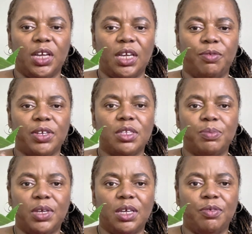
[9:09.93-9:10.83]

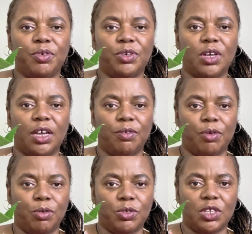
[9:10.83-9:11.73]
recipe for dyed
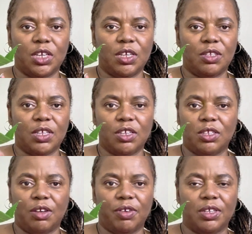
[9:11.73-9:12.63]
roses,
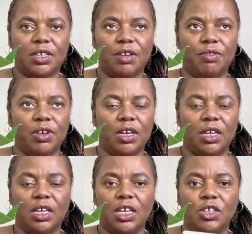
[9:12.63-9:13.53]
etc.,
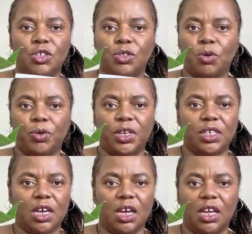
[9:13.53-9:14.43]

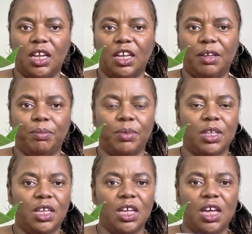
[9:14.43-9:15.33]
story
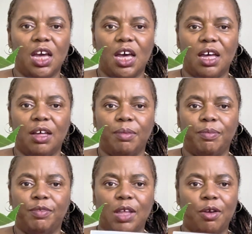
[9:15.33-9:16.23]
time,
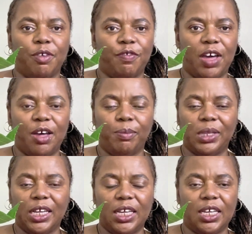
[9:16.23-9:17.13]
flower
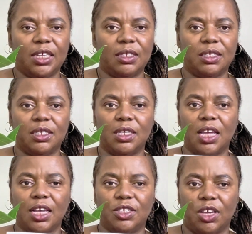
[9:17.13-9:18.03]
families,
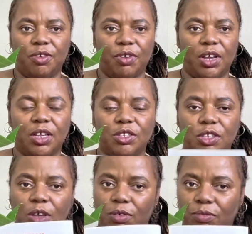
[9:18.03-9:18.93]
etc.
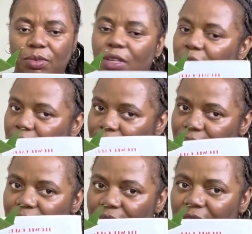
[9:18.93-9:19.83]
So
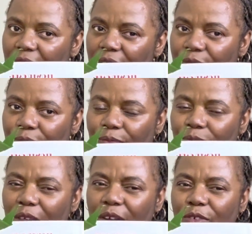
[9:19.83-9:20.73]
a lot
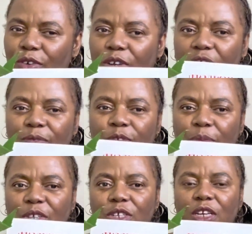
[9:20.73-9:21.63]
of good
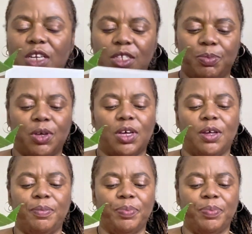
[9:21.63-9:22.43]
information in this book.